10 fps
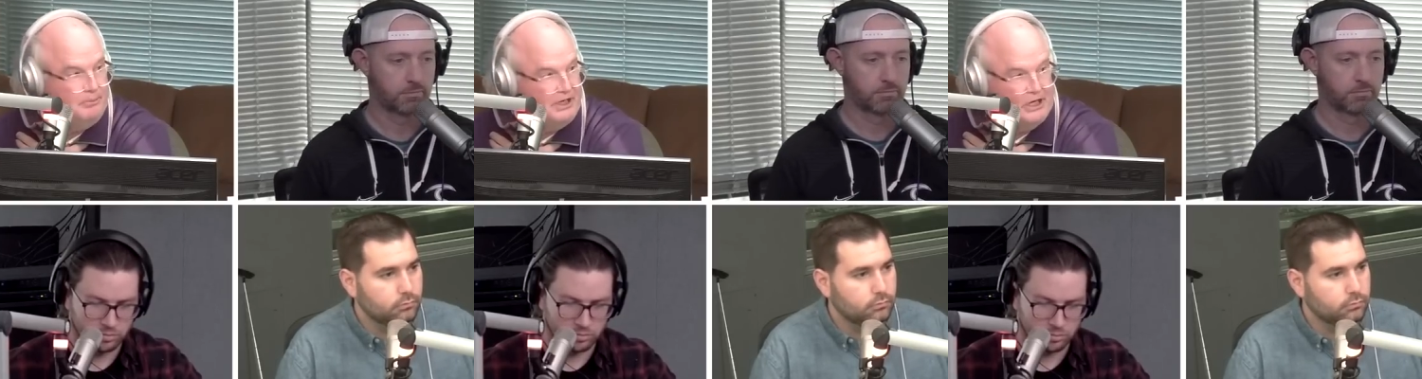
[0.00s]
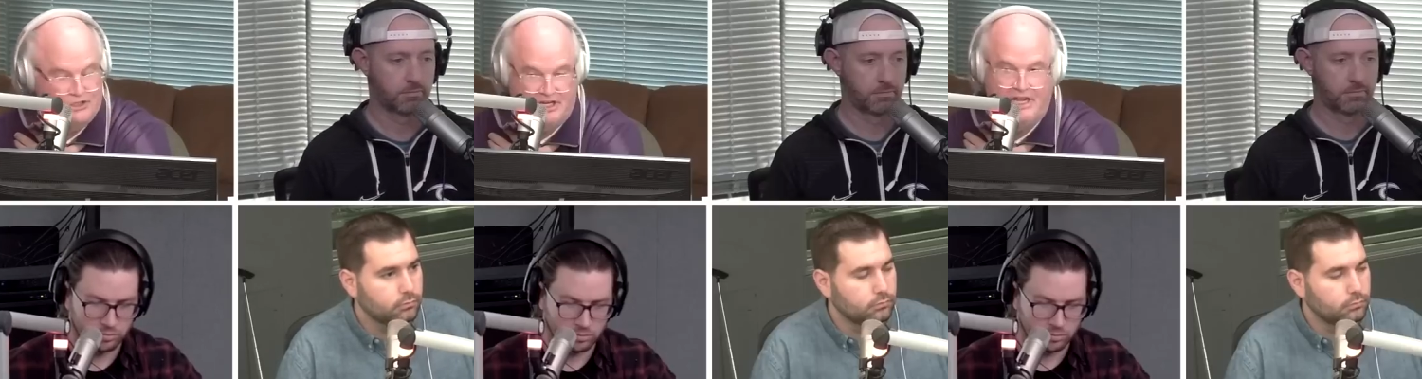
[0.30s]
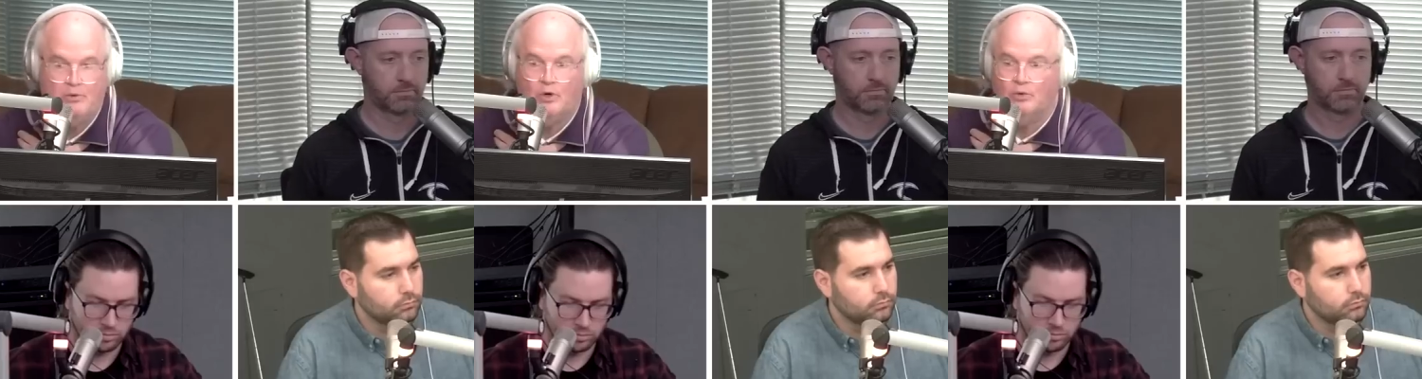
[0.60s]
Speaker 1: because
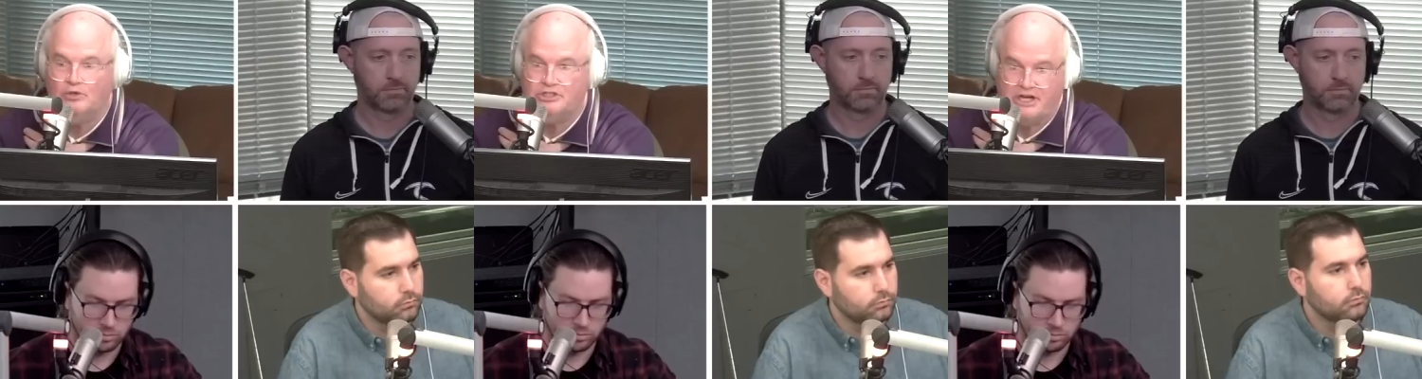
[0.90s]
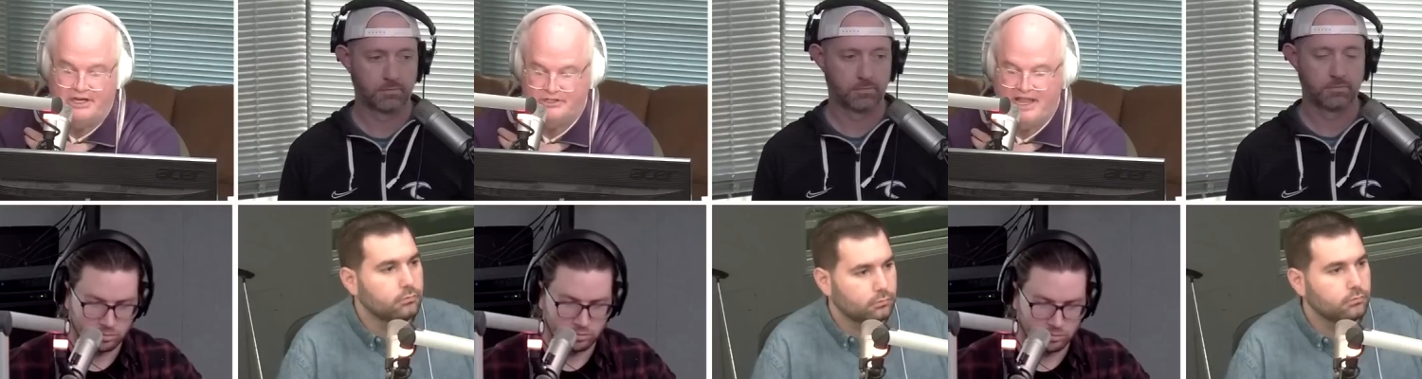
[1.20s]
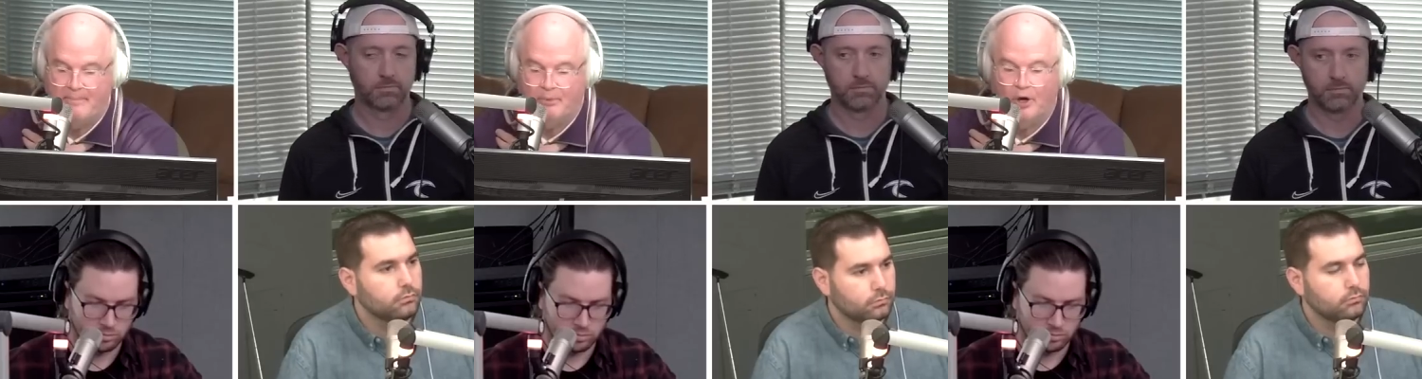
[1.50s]
he will chase
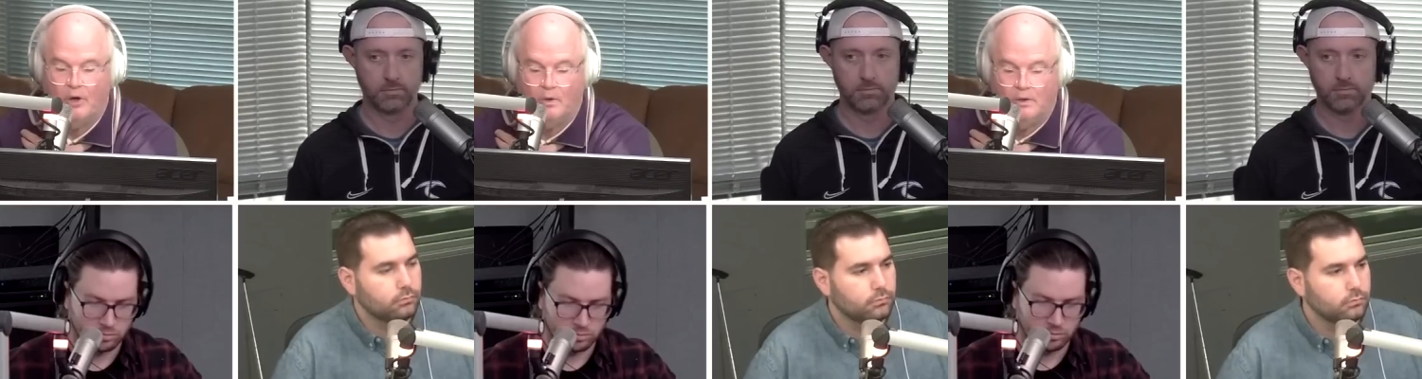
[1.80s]
that ball.